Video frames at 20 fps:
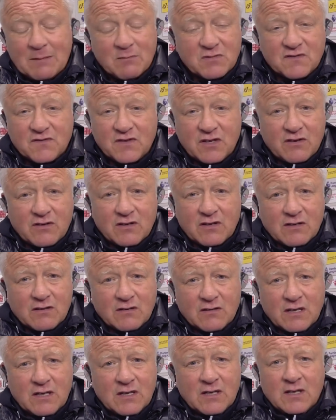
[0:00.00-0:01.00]
the atmosphere
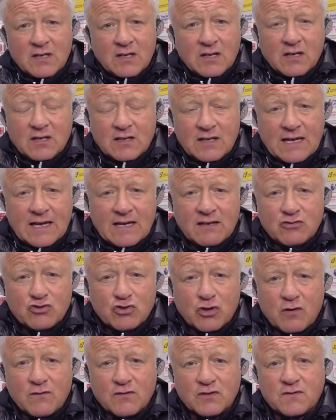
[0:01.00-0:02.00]
at, at the
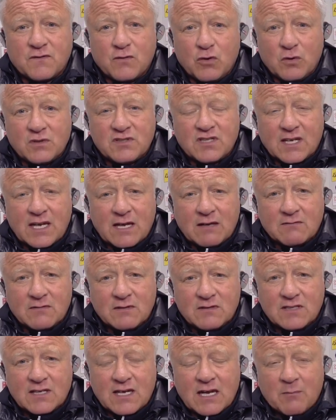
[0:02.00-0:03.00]
end drove us forward to get a,
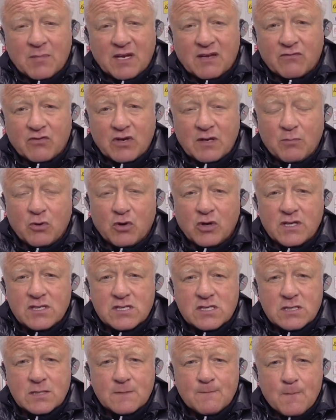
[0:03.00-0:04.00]
to get a big three
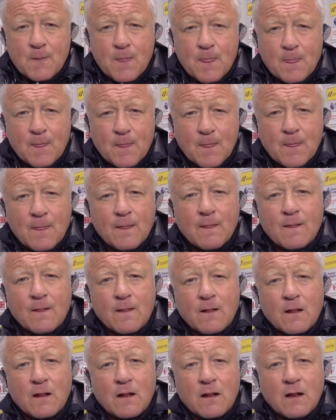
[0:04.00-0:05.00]
points. So nine